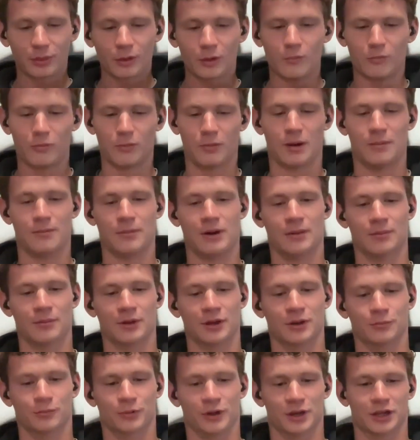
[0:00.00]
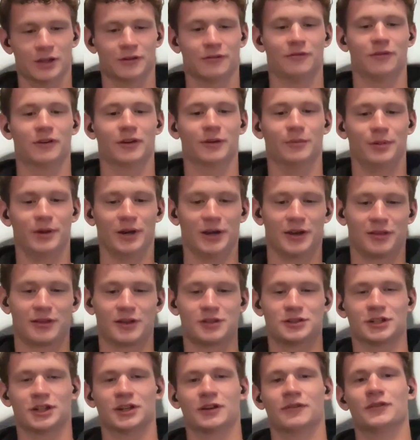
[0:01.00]
My mum went in for
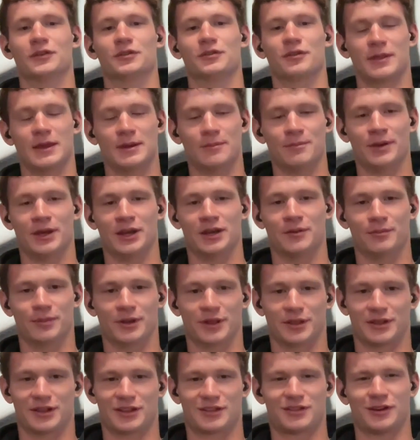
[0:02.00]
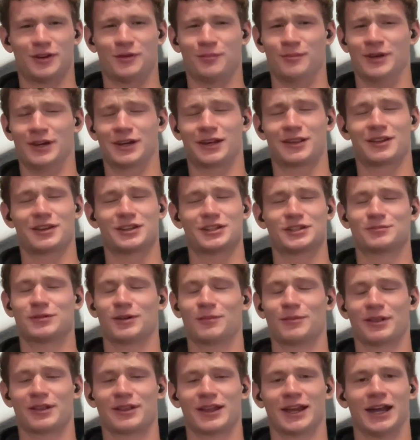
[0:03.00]
parent-teacher interviews that Ben and business don't mix, and you should
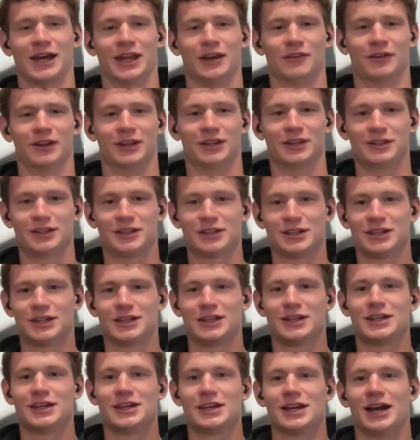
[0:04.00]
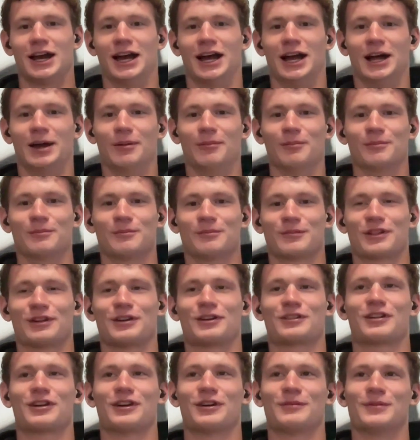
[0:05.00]
probably stay out of it. So
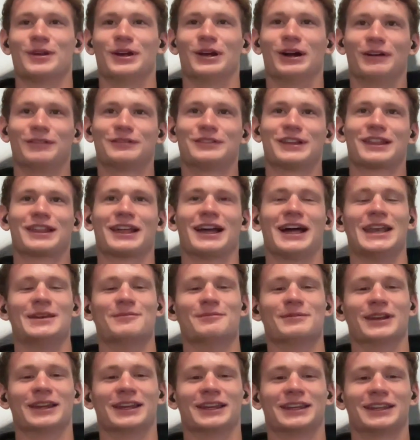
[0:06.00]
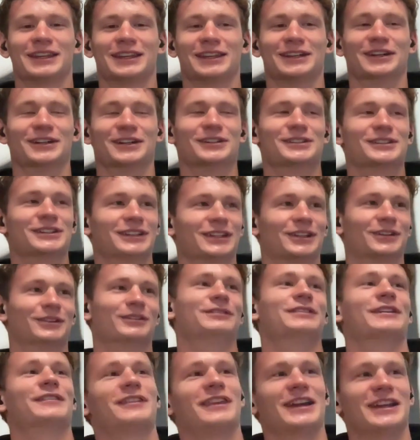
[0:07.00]
it turned me off, disheartened me, you know, little
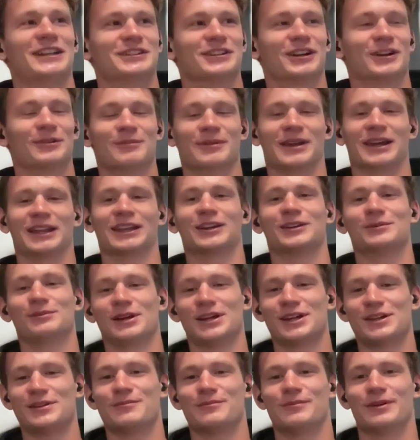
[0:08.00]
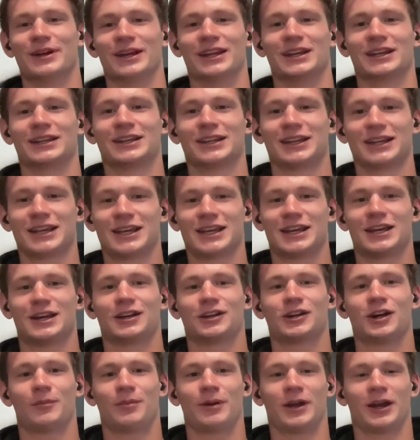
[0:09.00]
15-year-old me a little bit, but
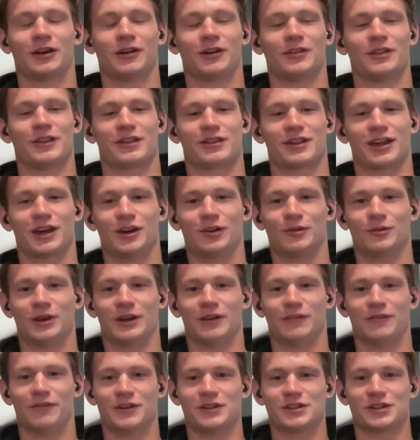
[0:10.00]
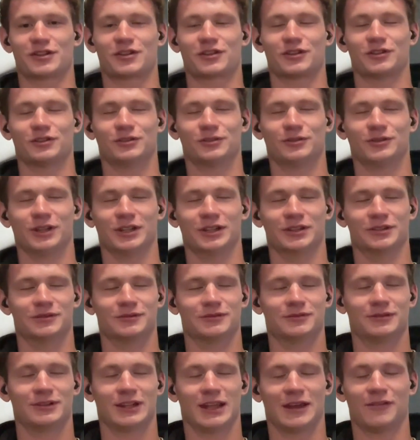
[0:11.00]
got back on the saddle when I finished school and
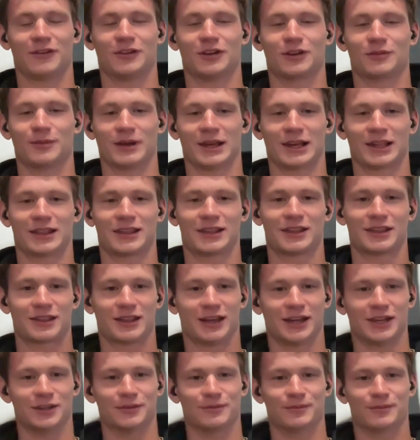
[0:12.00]
haven't looked back since, hey.